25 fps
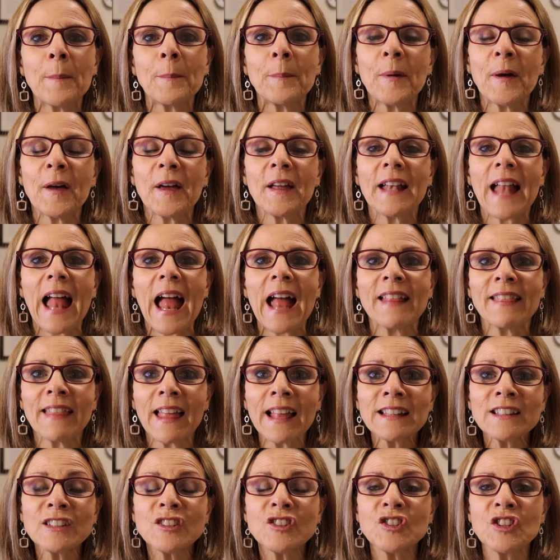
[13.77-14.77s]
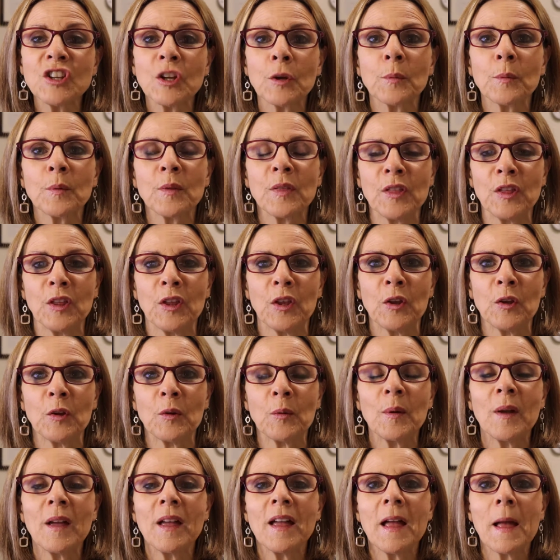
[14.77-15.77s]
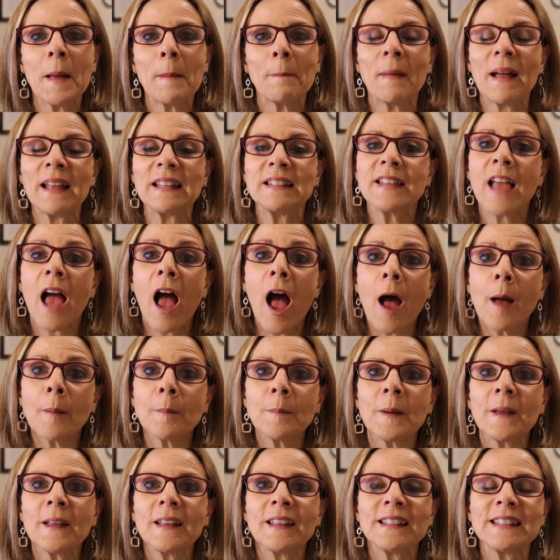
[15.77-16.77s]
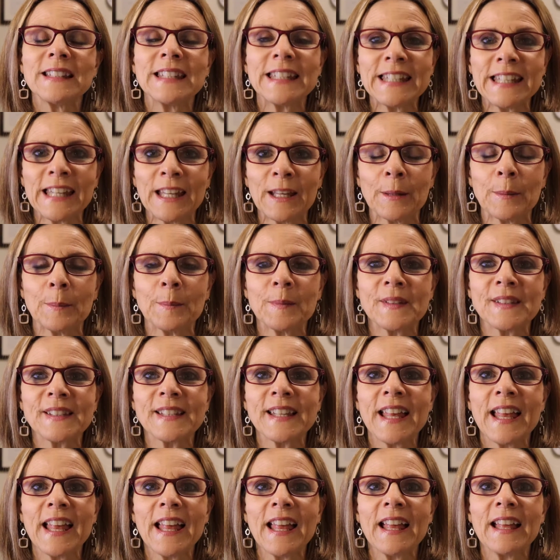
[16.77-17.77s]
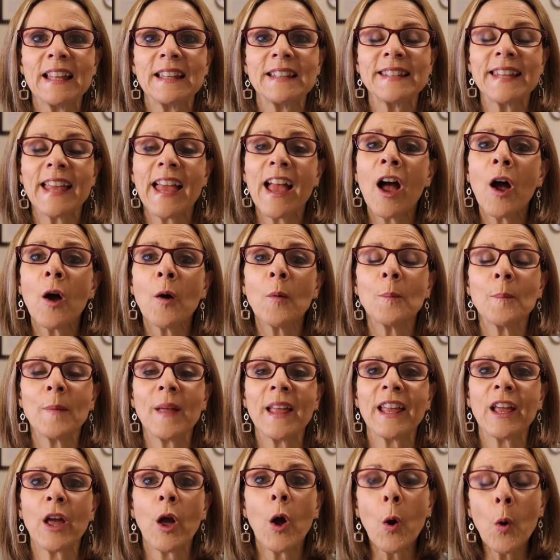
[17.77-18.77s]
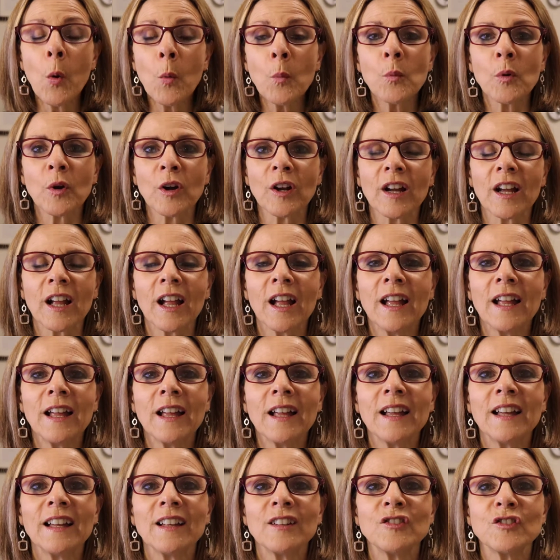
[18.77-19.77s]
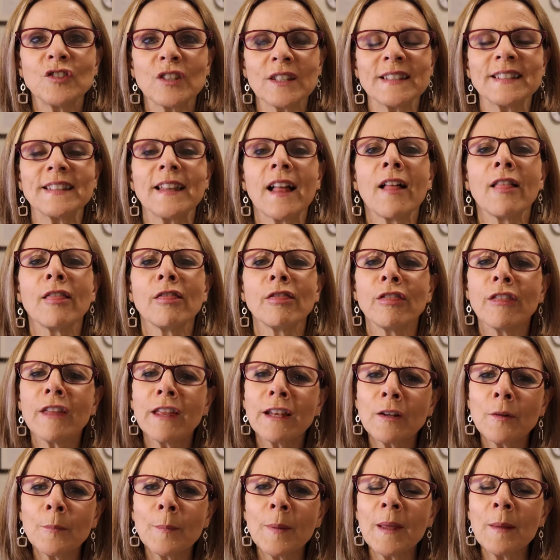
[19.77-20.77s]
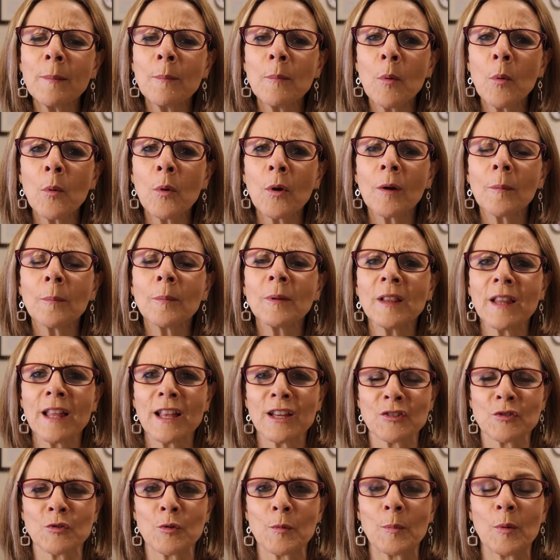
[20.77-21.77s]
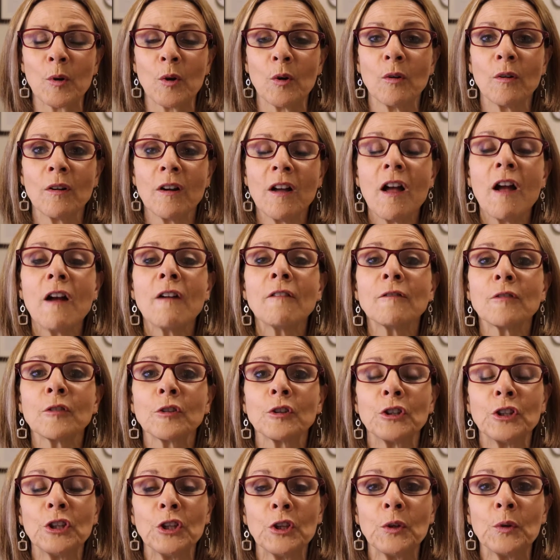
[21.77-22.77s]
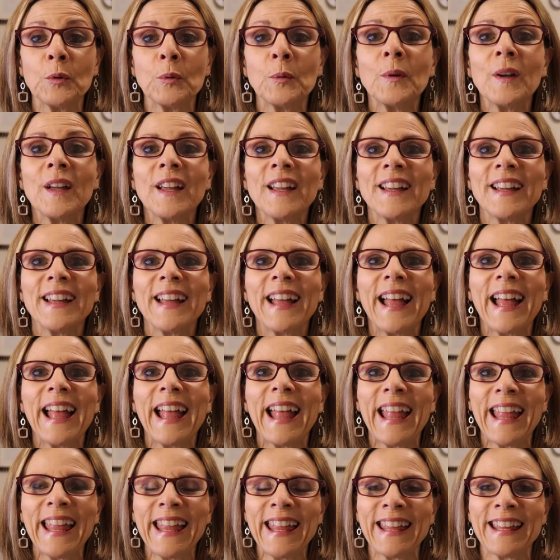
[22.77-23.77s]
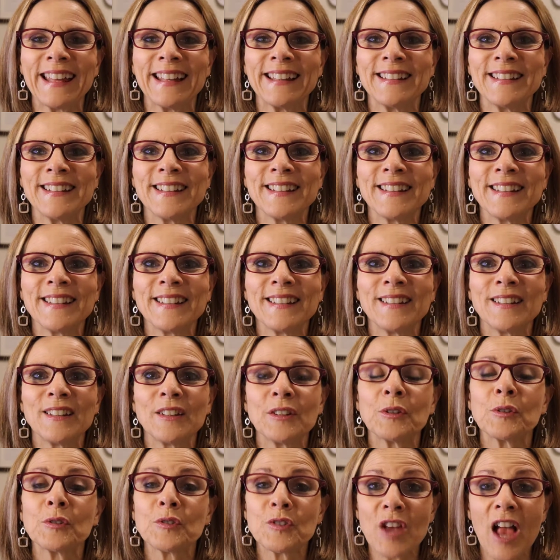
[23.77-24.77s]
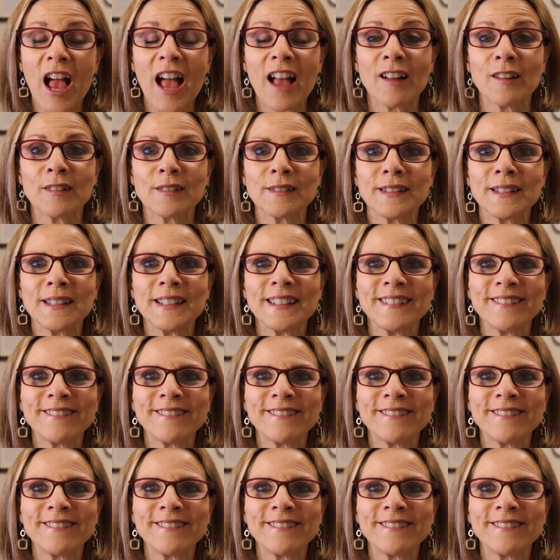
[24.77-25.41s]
but I'd like to share with you my top tips to help make homework just a little bit more pleasurable for you and your child.